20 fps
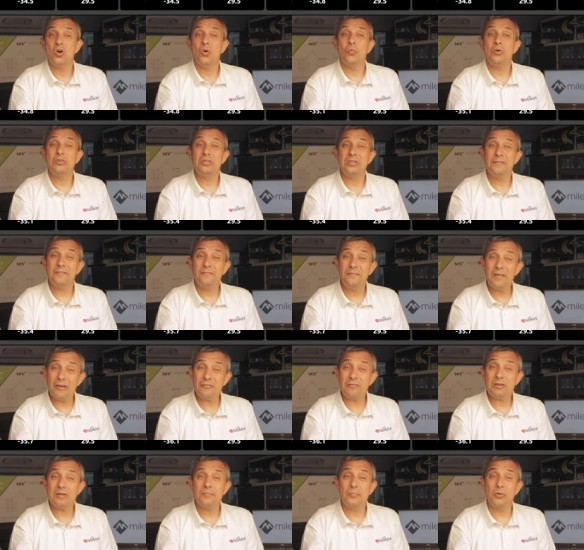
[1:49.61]
which is
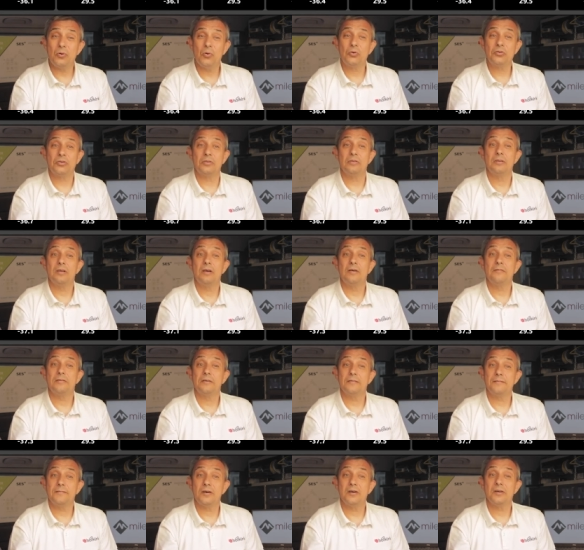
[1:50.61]
very important
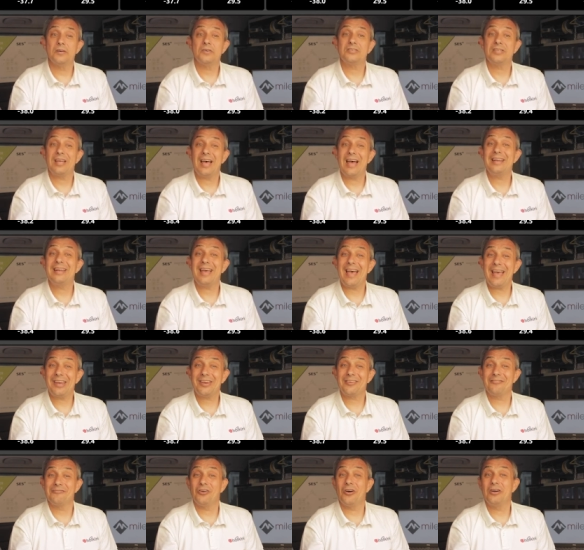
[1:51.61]
for fast and
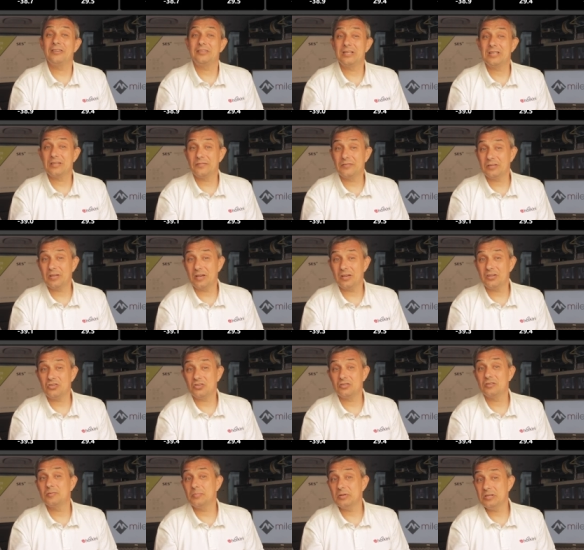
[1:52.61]
accurate
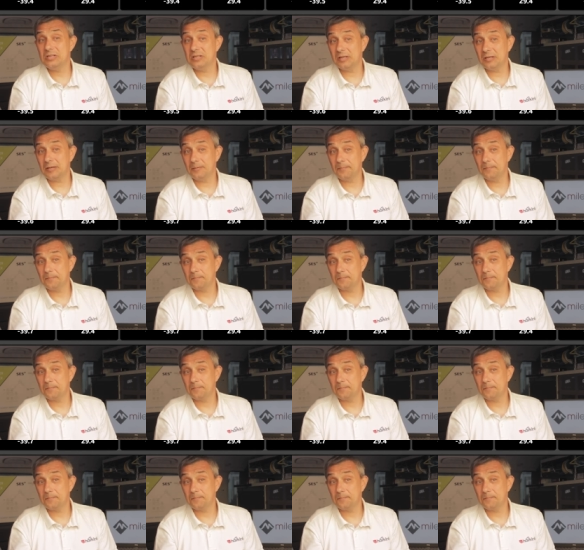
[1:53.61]
identification and peaking.